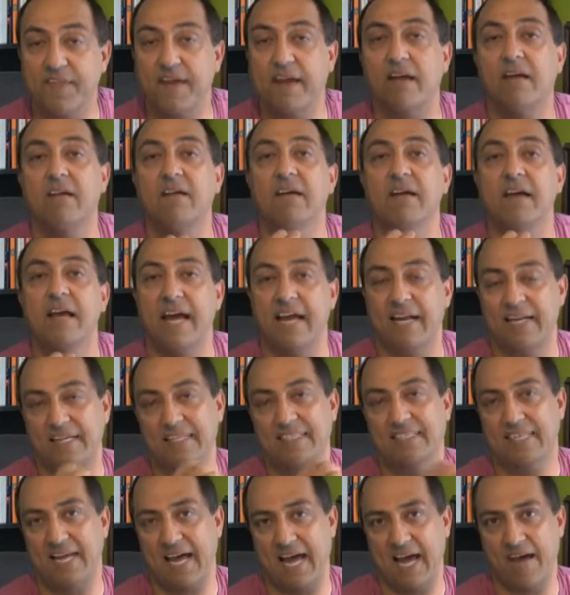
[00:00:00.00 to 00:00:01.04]
there at
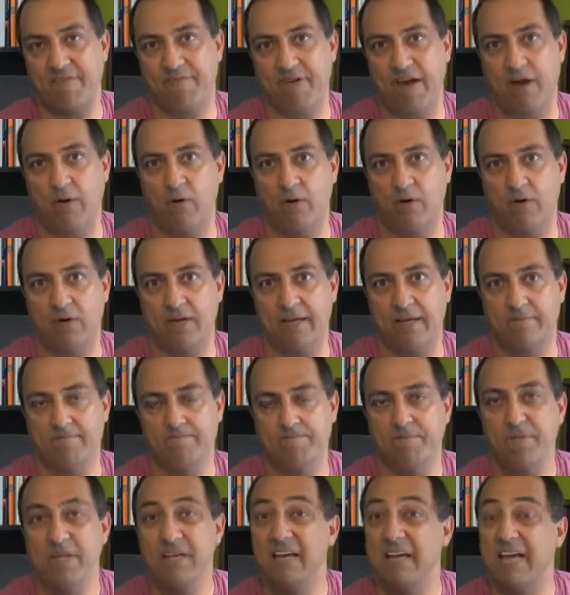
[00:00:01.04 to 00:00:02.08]
least a half hour early.
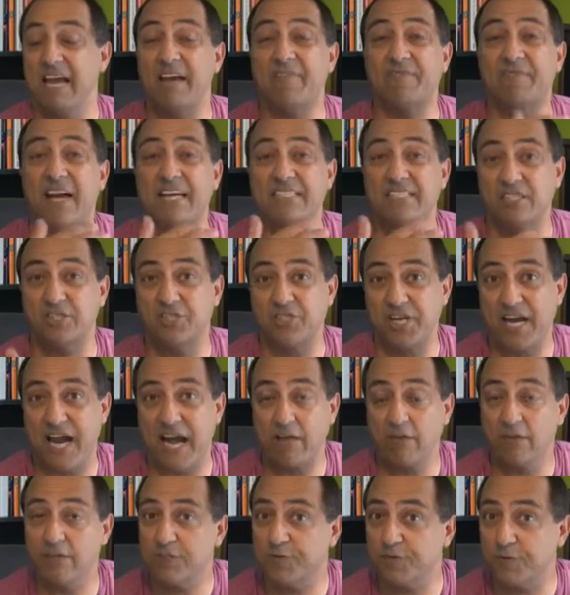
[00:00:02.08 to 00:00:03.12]
If that's a
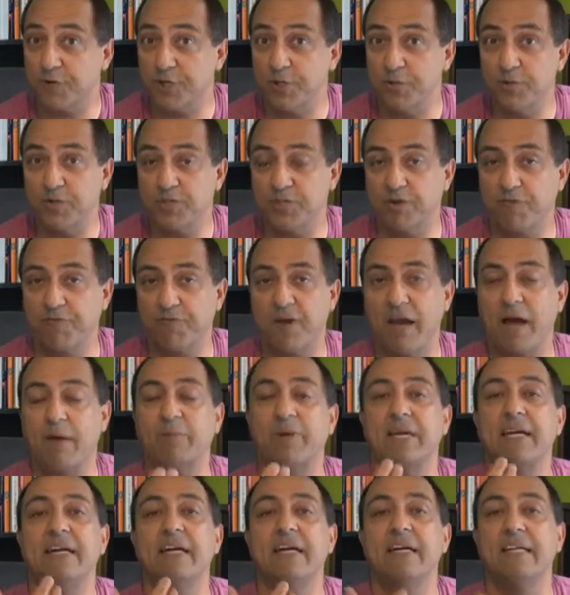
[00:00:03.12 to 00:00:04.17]
challenge for you and your
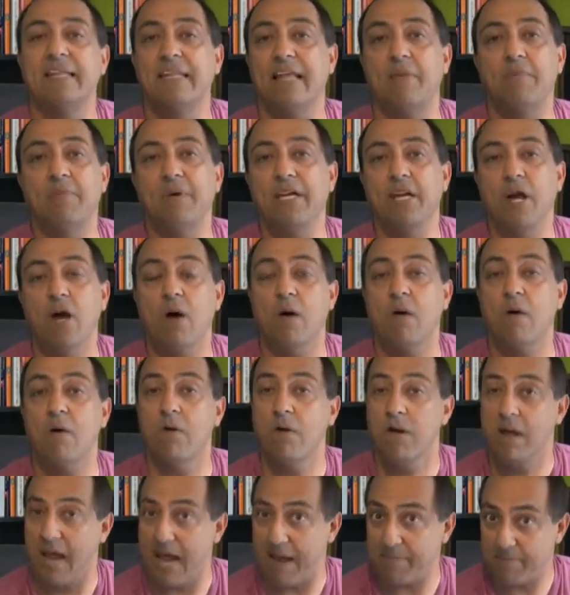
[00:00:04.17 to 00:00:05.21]
family, let me know,
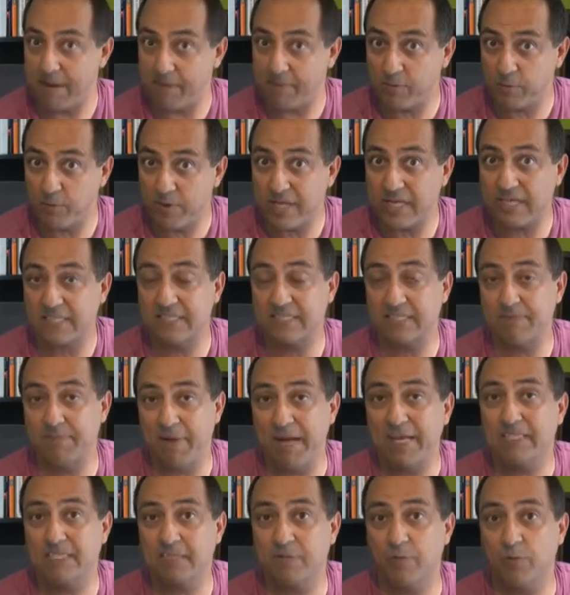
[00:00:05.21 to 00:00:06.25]
and maybe we can
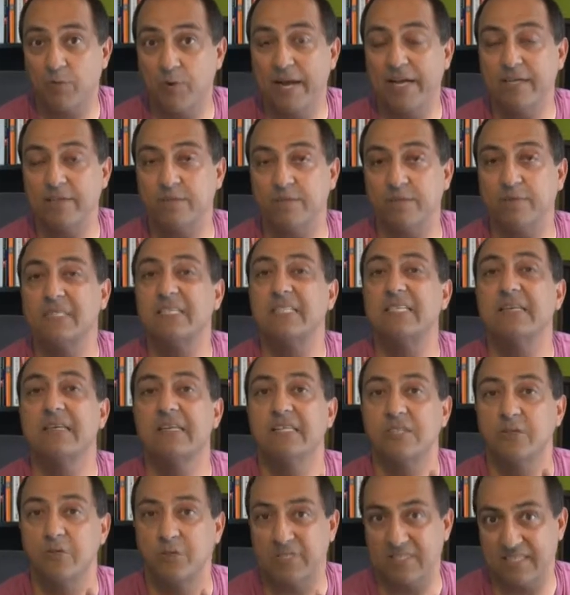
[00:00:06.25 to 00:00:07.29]
make some arrangements
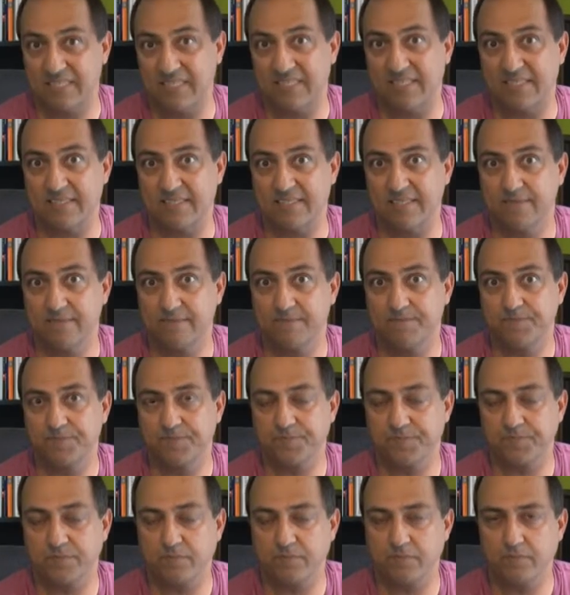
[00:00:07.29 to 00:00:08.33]
to assist.
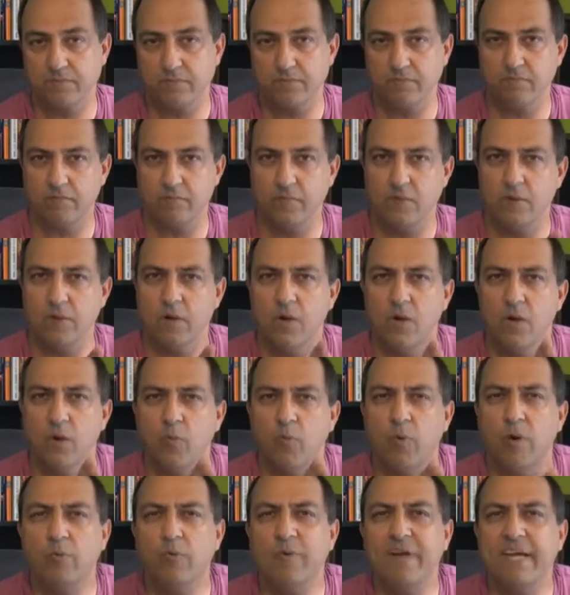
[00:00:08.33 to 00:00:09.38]

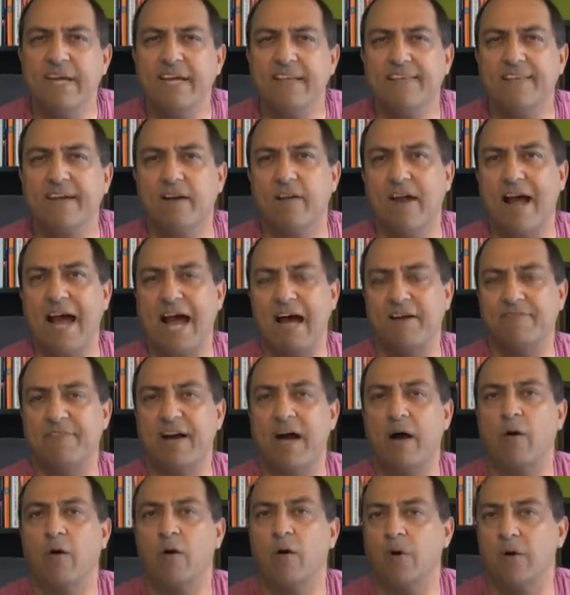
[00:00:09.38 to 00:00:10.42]
When we get there a half
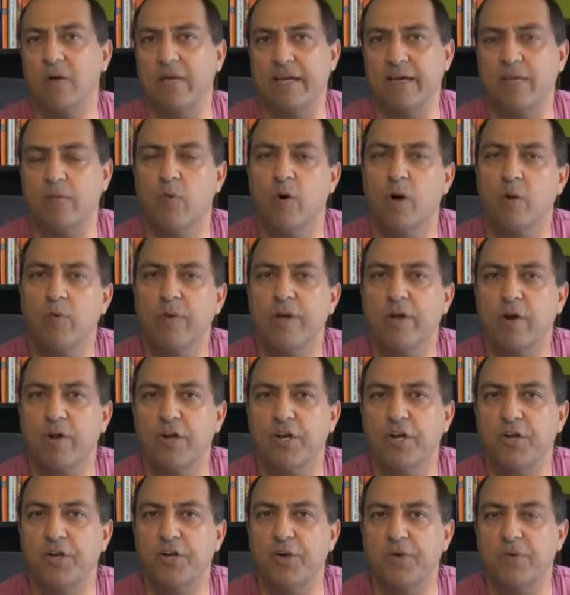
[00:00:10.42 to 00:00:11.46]
hour early, what are we going
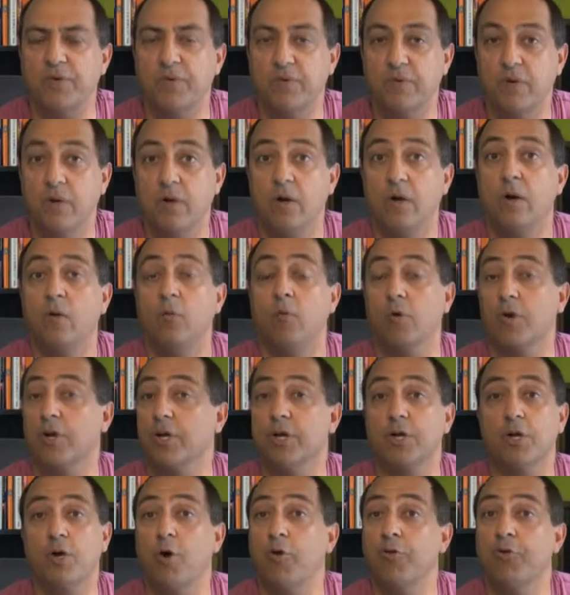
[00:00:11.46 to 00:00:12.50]
to do? We're going
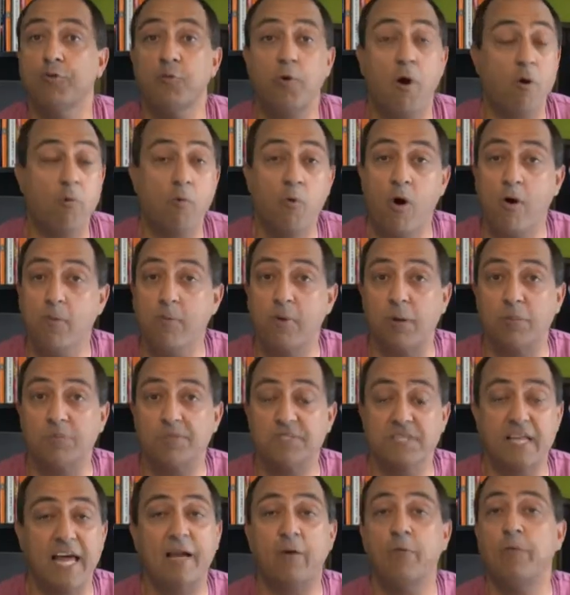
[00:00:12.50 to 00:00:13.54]
to go through our warm-ups
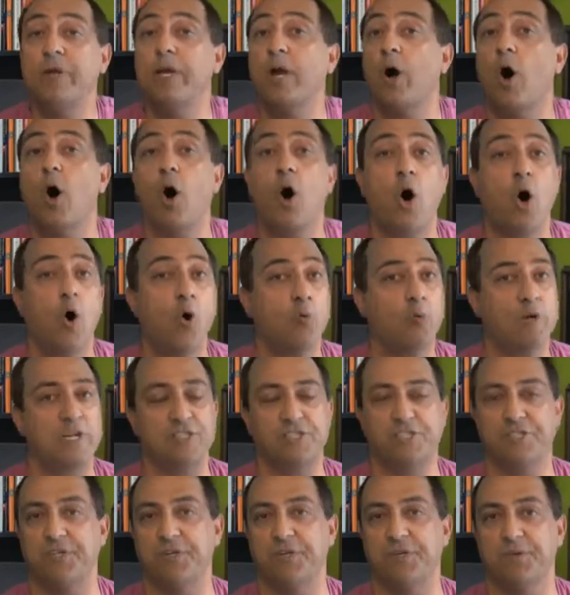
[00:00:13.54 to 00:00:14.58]
like we always
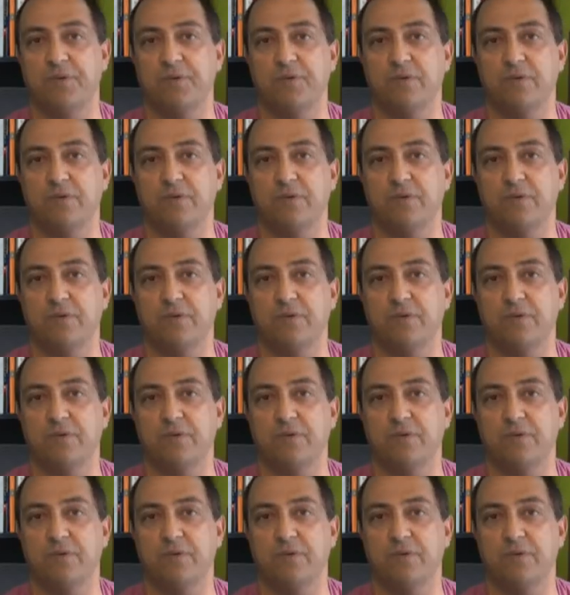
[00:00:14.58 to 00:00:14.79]
do.